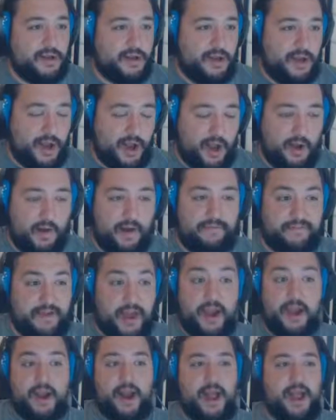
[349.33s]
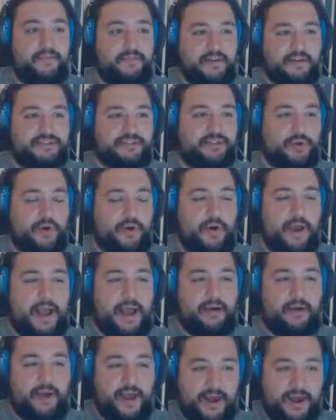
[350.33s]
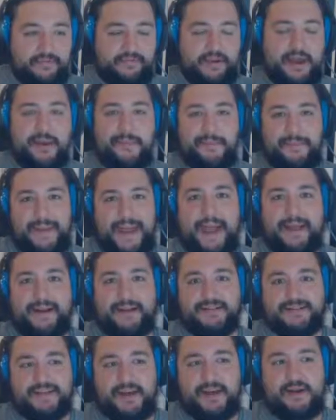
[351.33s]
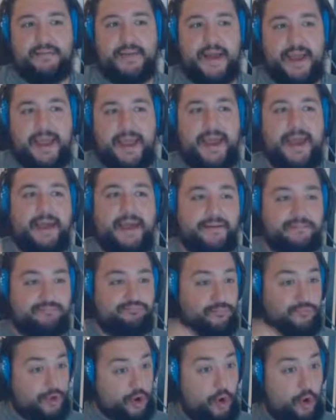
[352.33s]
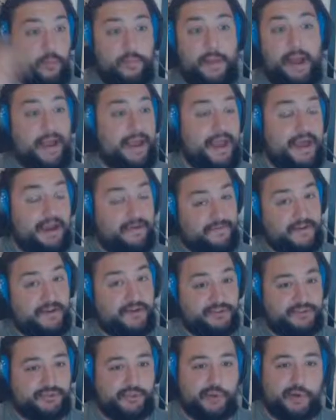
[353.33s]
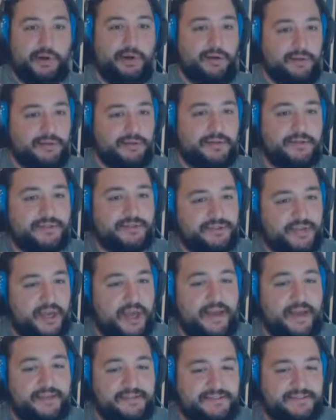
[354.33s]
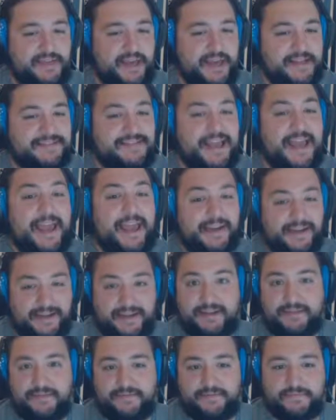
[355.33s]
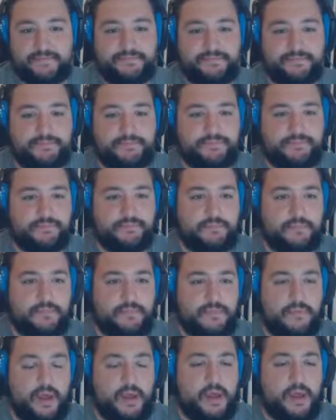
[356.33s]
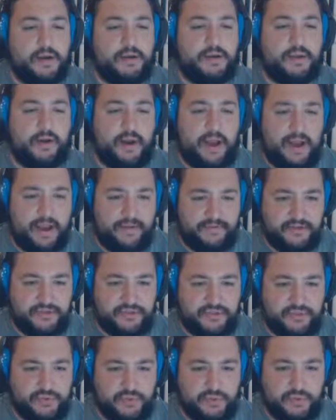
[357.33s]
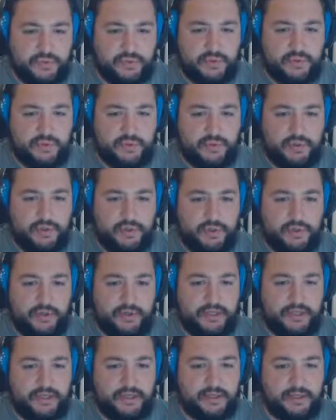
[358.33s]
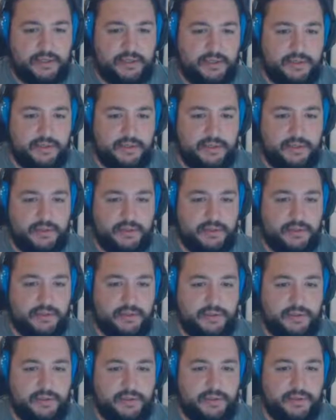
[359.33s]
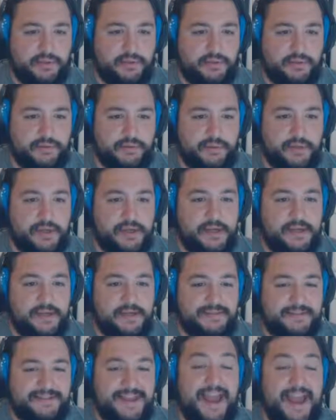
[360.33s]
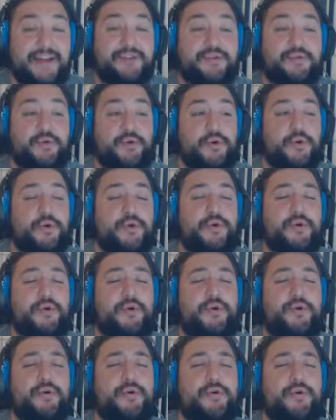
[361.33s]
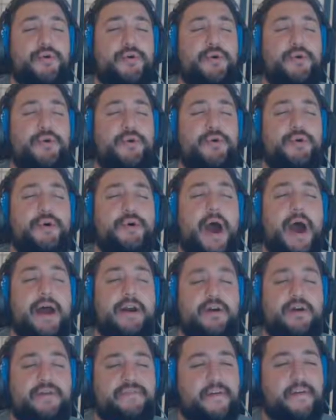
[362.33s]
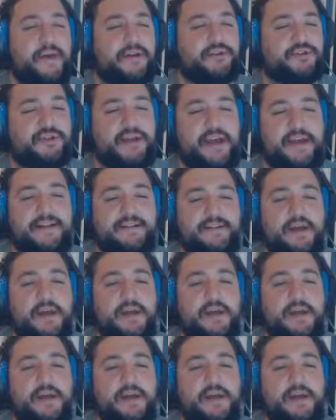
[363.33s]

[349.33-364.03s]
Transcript: oh, I've got an Ivysaur out, and I've got a Magneton in my hand. Nope, I got a Venusaur. So it's handy. But Ivysaur, Kingler, Sandshrew! I don't know if I mentioned yet.